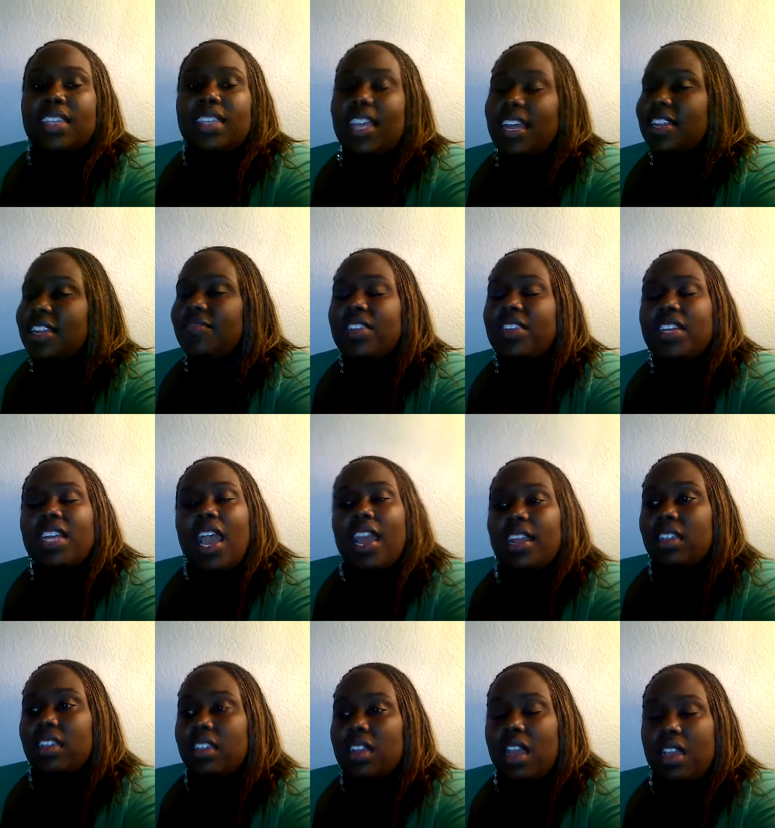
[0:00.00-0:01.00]
it's not even
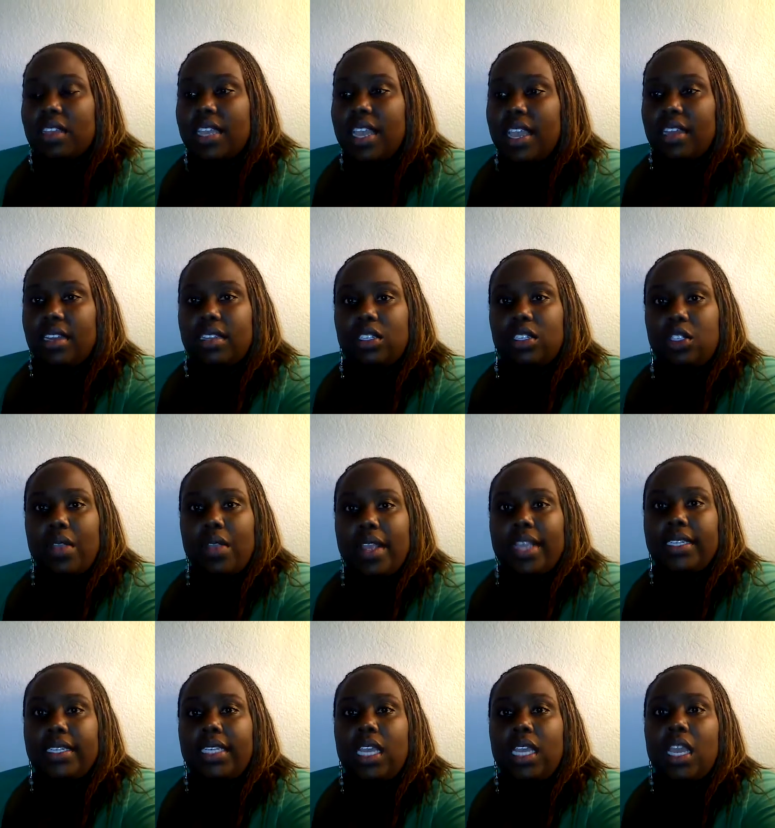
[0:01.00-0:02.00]
nine o'clock yet. It's
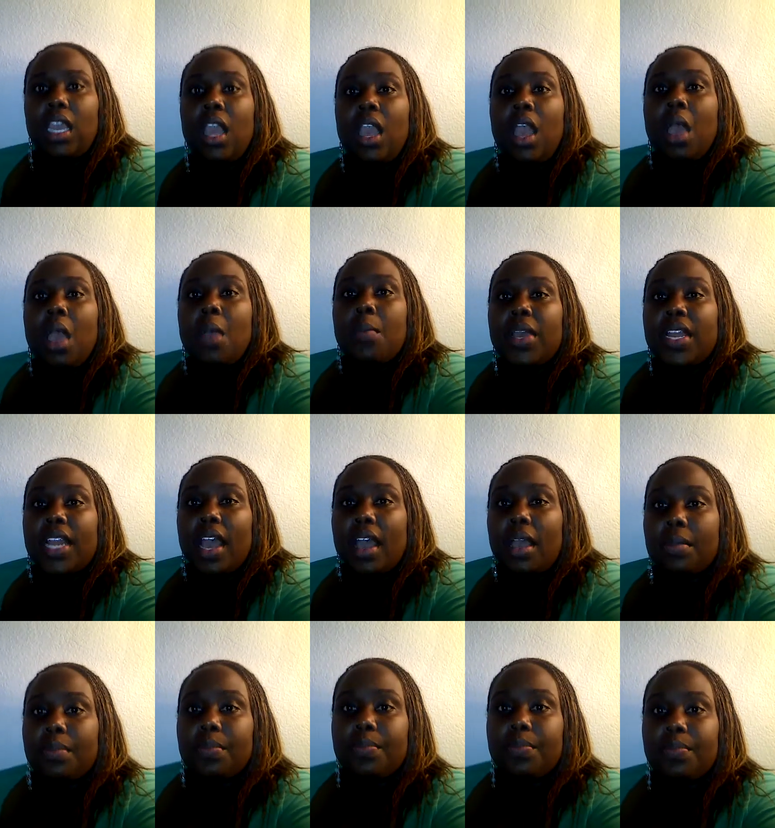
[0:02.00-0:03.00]
crazy. But
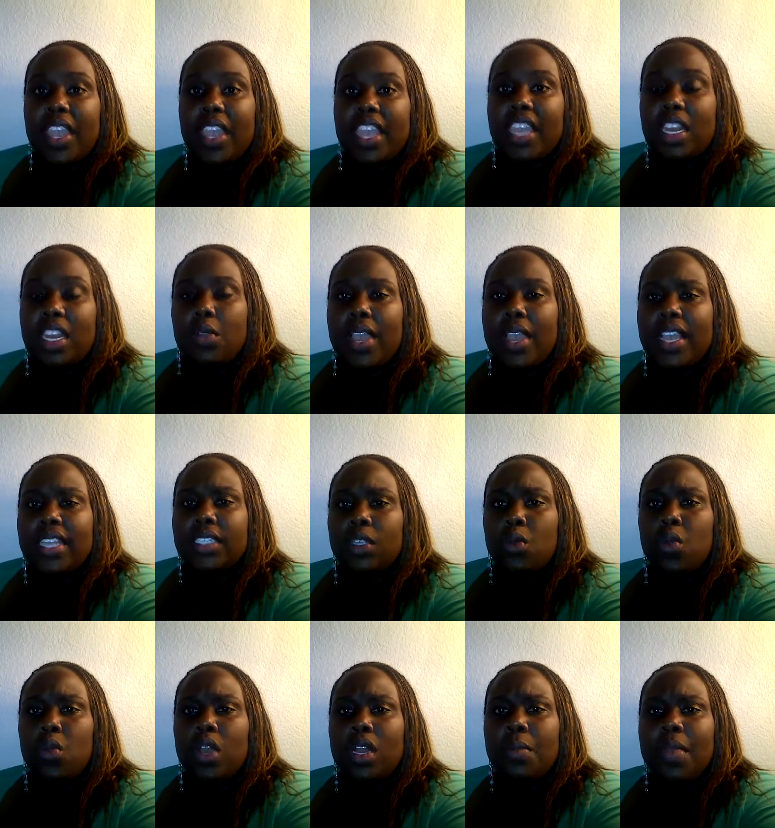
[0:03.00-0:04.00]
um, anyways,
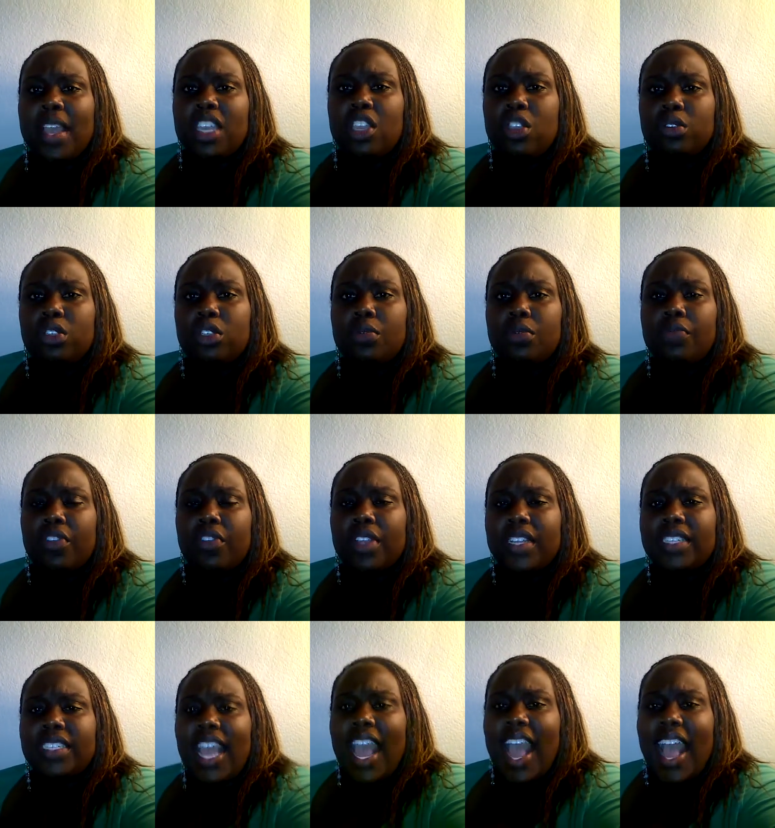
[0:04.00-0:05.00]
one of my YouTube
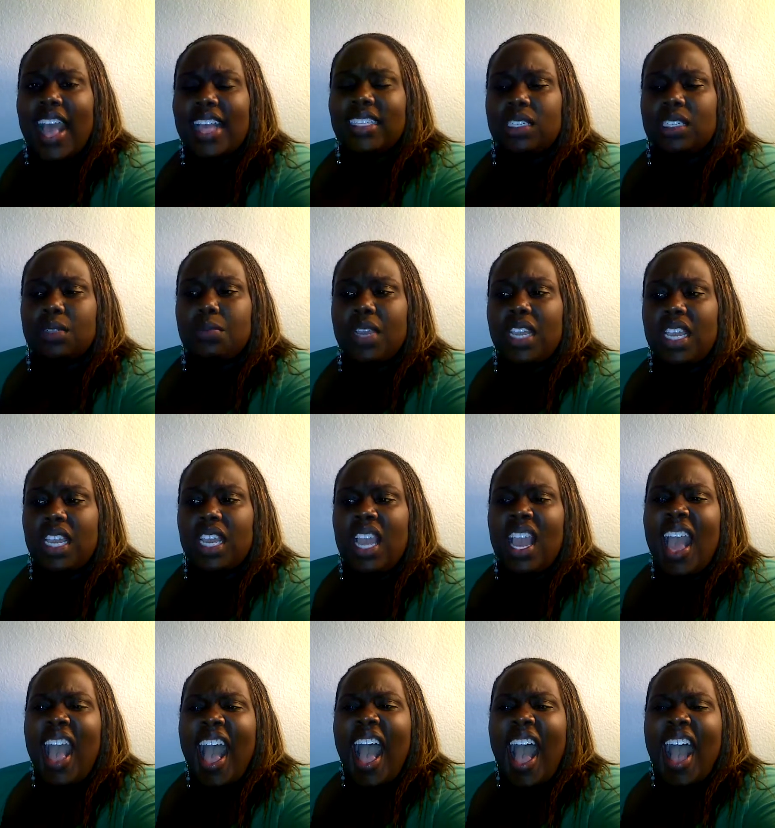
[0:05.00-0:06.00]
friends asked me,
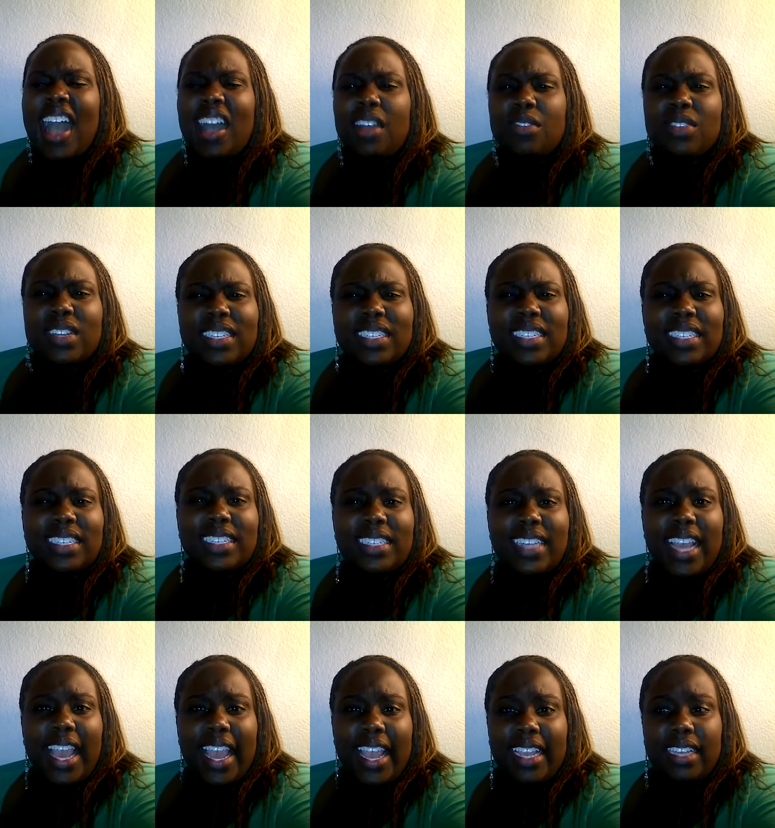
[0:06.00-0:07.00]
how does it
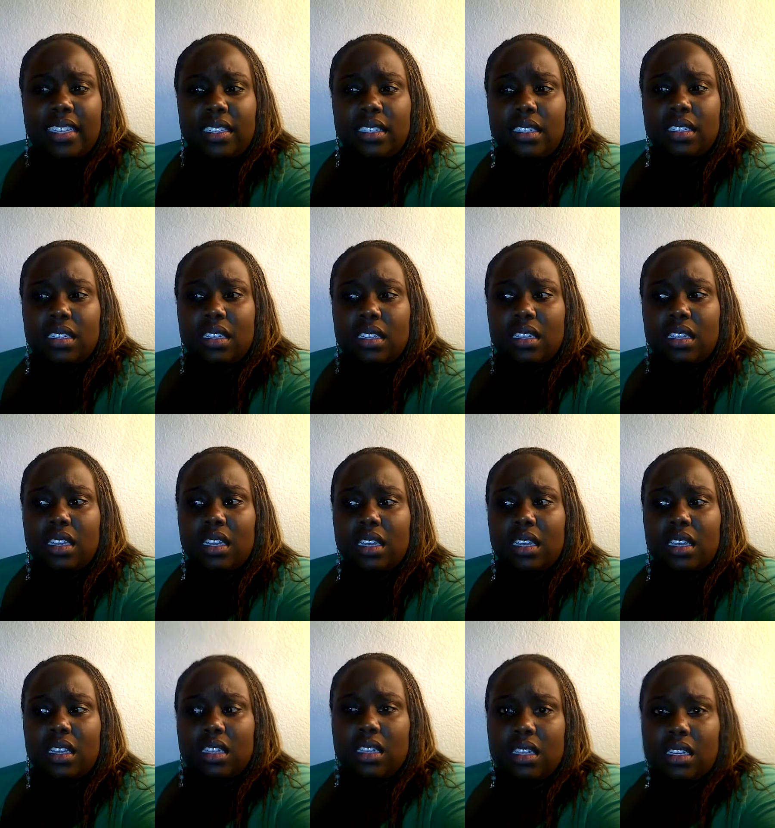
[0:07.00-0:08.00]
taste
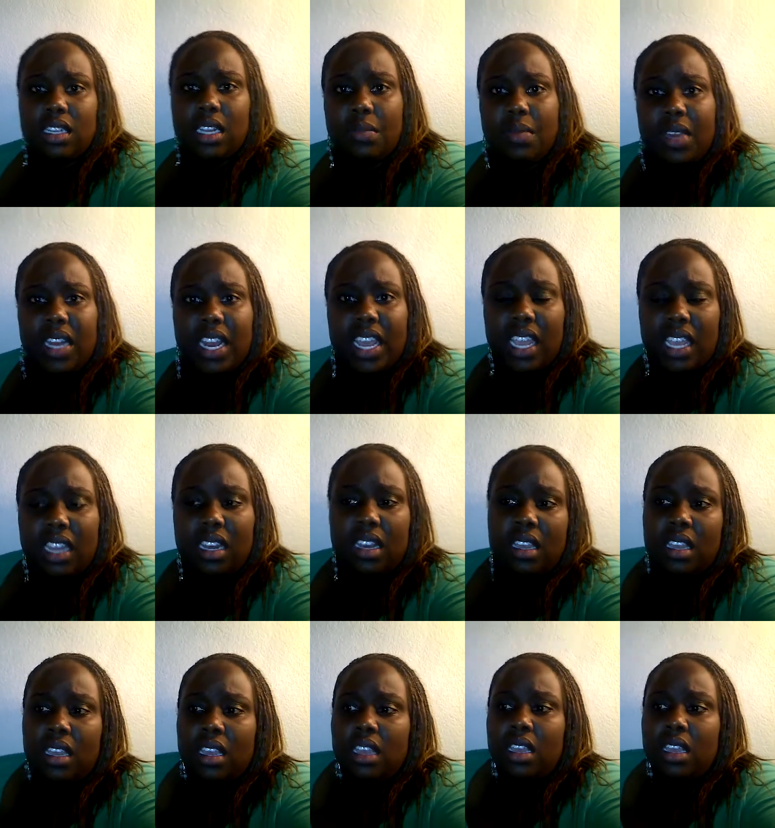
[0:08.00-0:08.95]
the lemonade